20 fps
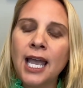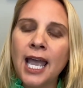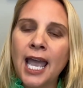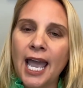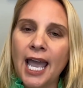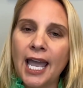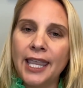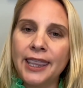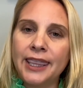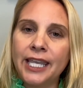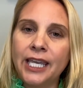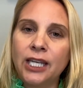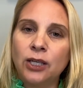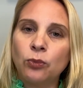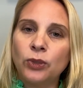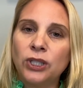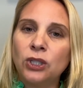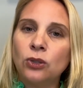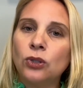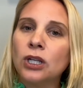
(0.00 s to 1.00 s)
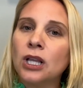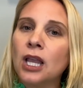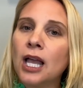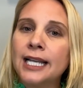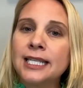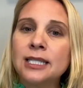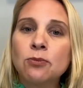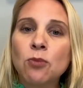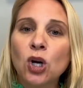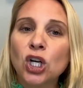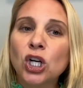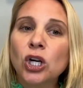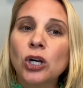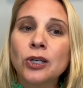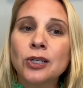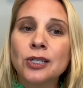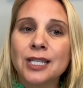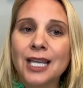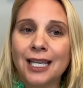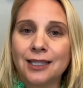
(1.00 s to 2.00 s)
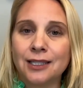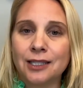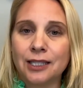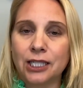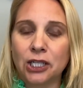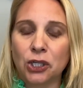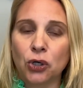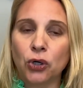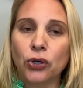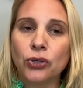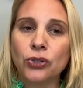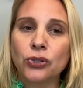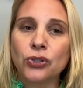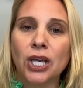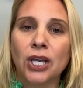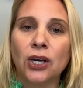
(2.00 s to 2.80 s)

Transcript: And then we utilize markers and stickers.